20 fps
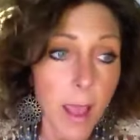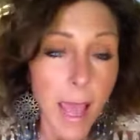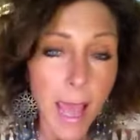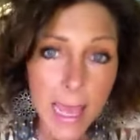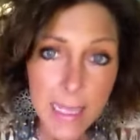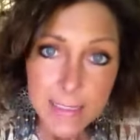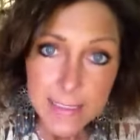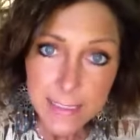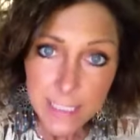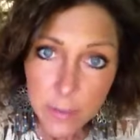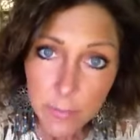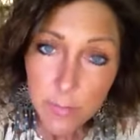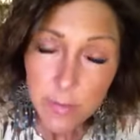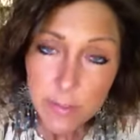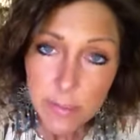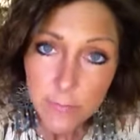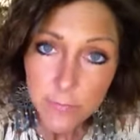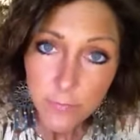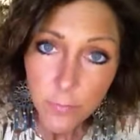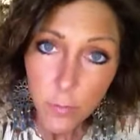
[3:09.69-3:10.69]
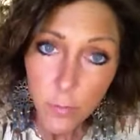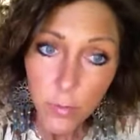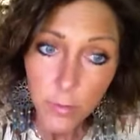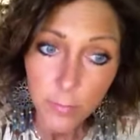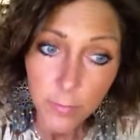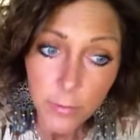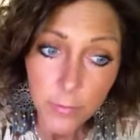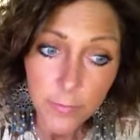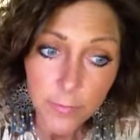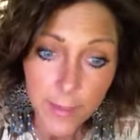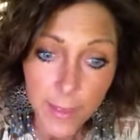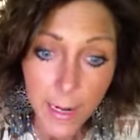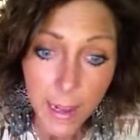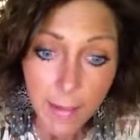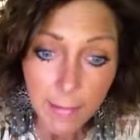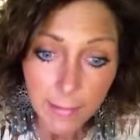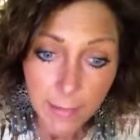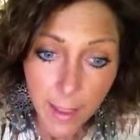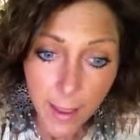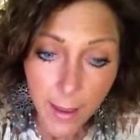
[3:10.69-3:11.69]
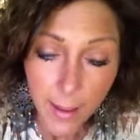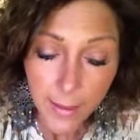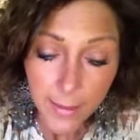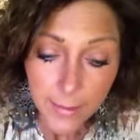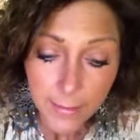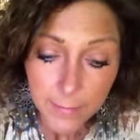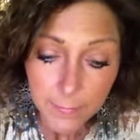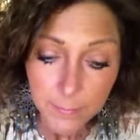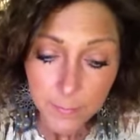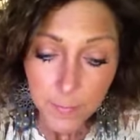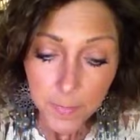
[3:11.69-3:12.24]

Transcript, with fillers: I see what's affordable that I like,